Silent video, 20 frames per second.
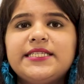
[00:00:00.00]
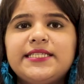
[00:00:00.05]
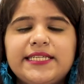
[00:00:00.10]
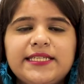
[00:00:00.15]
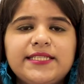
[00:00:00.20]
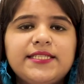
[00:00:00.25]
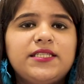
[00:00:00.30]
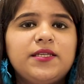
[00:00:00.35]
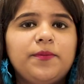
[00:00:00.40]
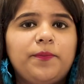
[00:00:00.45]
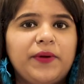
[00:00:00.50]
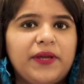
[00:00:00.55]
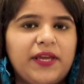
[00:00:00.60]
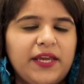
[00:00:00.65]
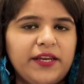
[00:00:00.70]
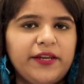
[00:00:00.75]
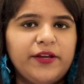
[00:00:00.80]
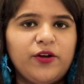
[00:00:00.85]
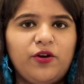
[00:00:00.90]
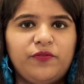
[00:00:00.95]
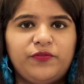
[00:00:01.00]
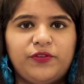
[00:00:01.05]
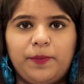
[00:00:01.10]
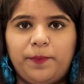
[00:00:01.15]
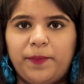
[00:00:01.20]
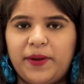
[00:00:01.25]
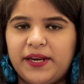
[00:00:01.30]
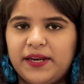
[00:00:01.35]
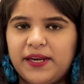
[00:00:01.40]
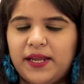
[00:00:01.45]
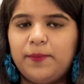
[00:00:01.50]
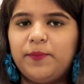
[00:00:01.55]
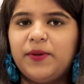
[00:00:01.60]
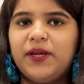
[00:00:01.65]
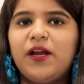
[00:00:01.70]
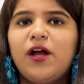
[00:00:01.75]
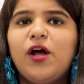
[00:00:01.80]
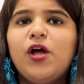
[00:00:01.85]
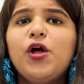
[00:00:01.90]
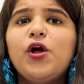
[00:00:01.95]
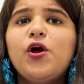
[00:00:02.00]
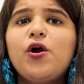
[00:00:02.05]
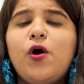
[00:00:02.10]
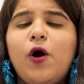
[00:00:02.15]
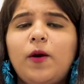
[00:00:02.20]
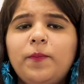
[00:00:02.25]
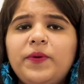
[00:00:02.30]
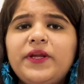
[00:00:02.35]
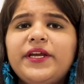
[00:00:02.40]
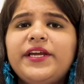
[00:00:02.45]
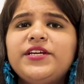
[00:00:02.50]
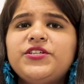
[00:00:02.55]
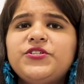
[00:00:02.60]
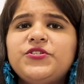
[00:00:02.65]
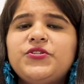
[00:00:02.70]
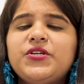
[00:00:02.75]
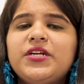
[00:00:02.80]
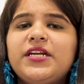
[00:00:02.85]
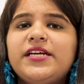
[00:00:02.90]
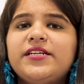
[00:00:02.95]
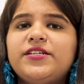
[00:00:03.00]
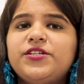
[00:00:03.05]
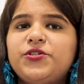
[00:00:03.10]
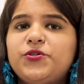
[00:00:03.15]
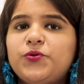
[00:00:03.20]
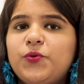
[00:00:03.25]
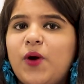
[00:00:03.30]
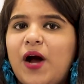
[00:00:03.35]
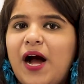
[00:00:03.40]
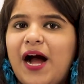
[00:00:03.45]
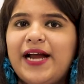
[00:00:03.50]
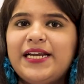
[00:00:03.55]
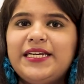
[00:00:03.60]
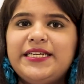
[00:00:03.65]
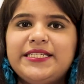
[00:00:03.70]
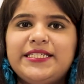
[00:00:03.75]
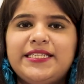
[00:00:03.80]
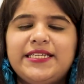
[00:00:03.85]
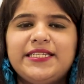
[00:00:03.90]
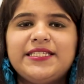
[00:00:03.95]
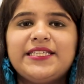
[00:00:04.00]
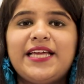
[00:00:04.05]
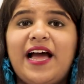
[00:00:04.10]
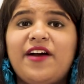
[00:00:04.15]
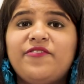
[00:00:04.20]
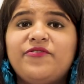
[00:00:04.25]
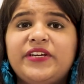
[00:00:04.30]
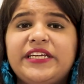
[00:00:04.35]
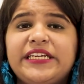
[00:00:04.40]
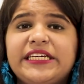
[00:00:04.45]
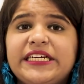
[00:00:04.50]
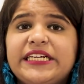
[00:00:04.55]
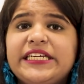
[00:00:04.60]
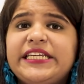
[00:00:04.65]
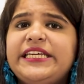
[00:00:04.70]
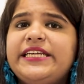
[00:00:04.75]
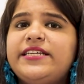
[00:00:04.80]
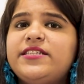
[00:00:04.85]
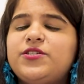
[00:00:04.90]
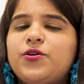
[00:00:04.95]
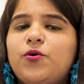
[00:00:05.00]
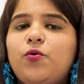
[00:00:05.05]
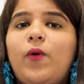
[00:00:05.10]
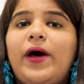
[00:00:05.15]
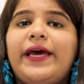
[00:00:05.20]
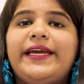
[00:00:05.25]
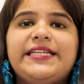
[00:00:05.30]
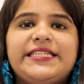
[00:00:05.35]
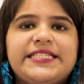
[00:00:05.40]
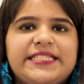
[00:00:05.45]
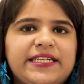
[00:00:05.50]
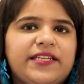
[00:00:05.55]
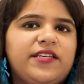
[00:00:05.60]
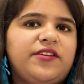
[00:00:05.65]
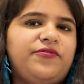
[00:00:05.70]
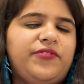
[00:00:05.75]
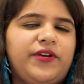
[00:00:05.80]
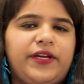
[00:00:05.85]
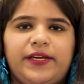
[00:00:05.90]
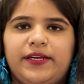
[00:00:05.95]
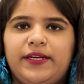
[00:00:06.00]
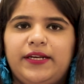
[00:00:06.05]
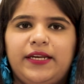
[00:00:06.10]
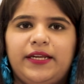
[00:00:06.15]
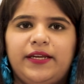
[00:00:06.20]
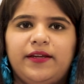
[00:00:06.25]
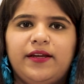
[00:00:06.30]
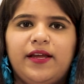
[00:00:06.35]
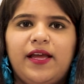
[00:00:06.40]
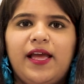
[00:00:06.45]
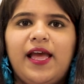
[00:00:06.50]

Since the beginning of the pandemic, complications related to heart disease have increased quite significantly